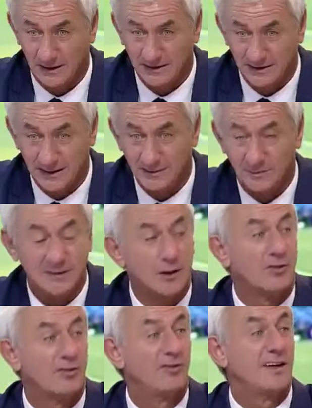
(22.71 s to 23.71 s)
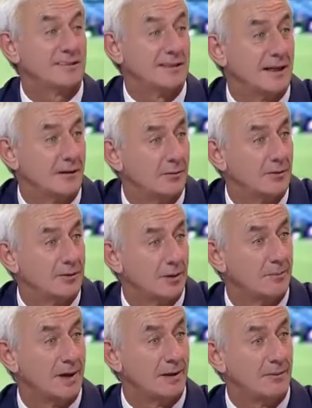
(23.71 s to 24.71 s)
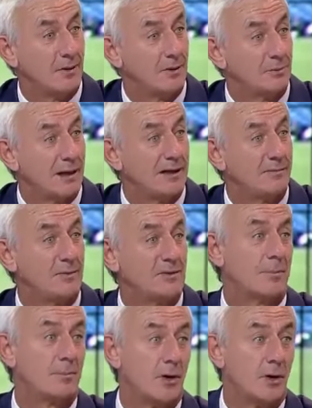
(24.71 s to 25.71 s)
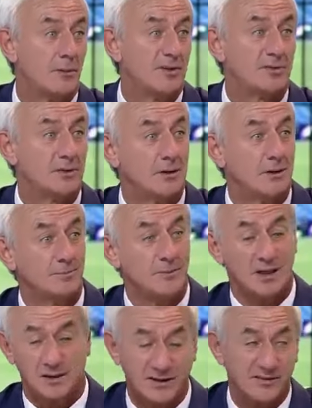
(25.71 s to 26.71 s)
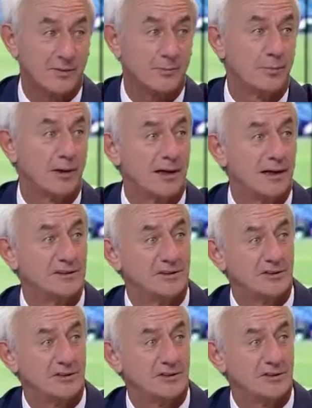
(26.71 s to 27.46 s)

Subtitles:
He seems to be a lot fitter now than maybe. You know, he was at Bournemouth, different players.